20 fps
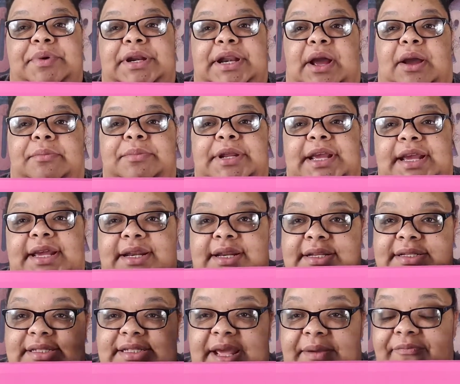but now I'm taking it
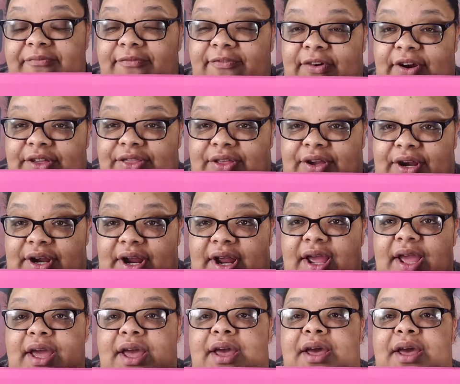a step further